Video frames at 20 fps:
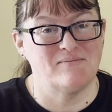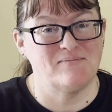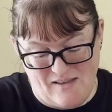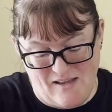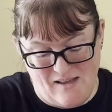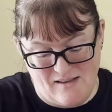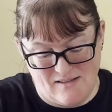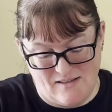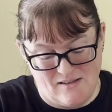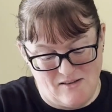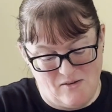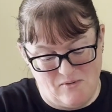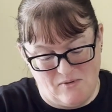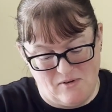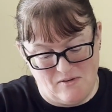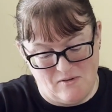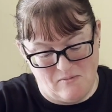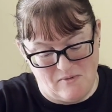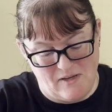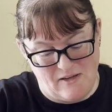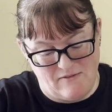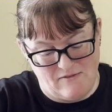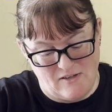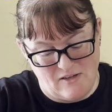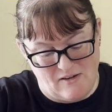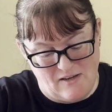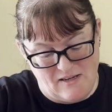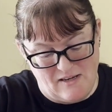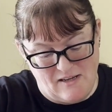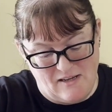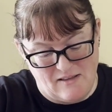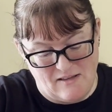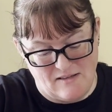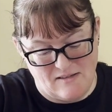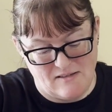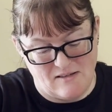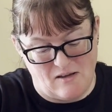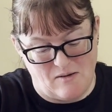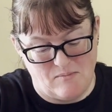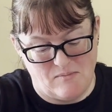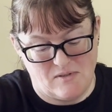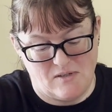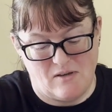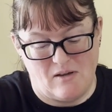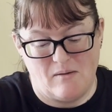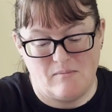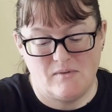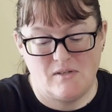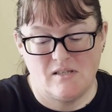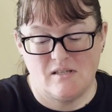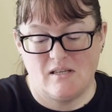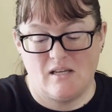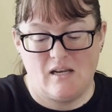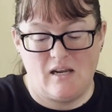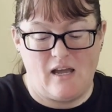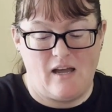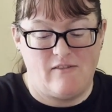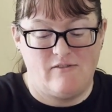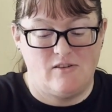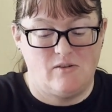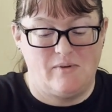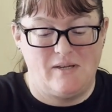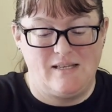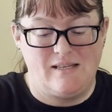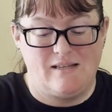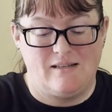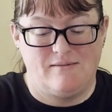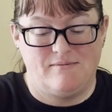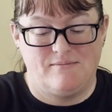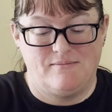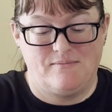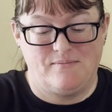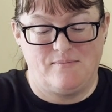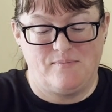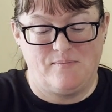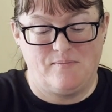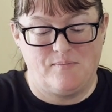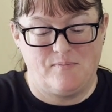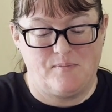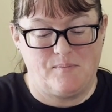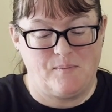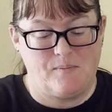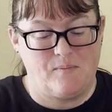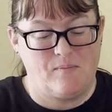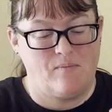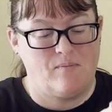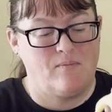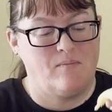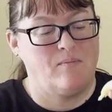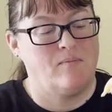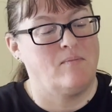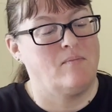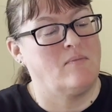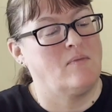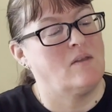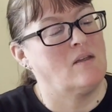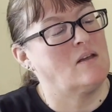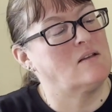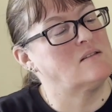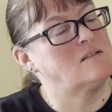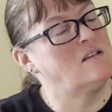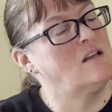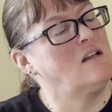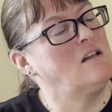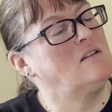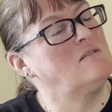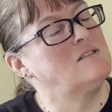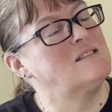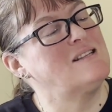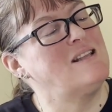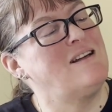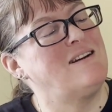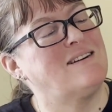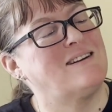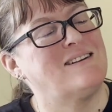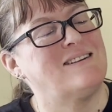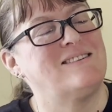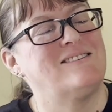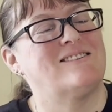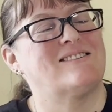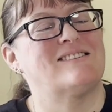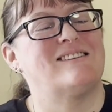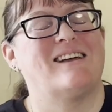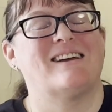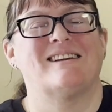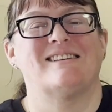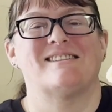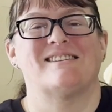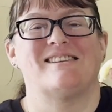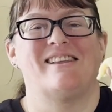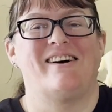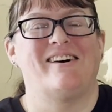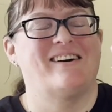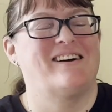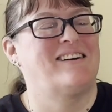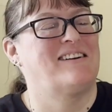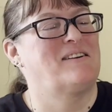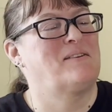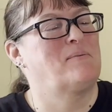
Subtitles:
There's no other way of tidying this up, so I'm just going to have to eat it. It's not a little slug. Looks like a slug.